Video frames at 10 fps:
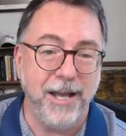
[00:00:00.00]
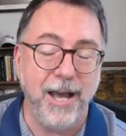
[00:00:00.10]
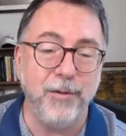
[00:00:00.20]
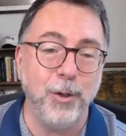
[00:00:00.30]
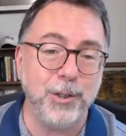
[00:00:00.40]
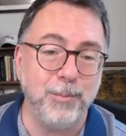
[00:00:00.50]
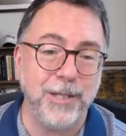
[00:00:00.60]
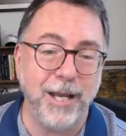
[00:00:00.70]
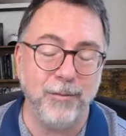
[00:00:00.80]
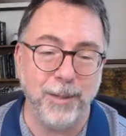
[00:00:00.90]
Have an awesome
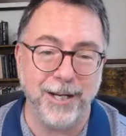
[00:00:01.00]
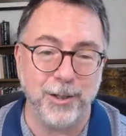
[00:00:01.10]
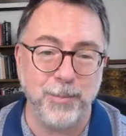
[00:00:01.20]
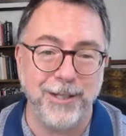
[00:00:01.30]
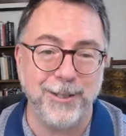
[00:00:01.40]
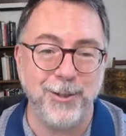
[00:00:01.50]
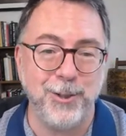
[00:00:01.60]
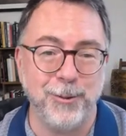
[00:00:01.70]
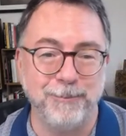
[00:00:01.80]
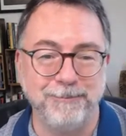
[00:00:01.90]
day, everybody. I'll speak to you
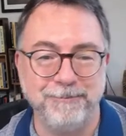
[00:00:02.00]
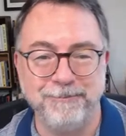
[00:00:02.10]
soon.